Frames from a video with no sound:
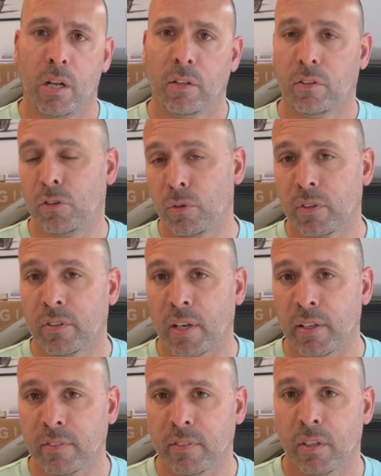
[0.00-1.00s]
to do the
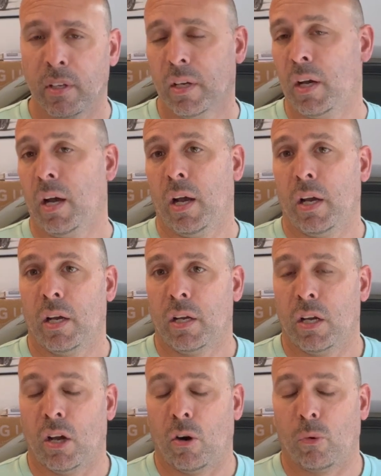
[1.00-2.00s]
test.
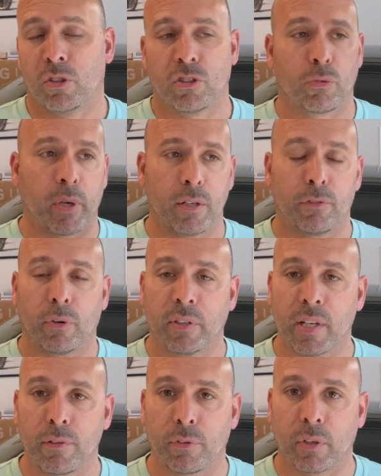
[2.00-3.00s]
We're just waiting for a
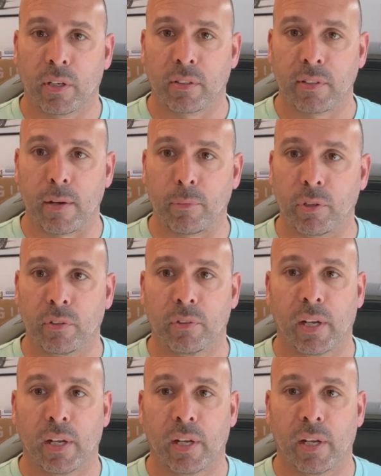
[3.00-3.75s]
date for an examiner.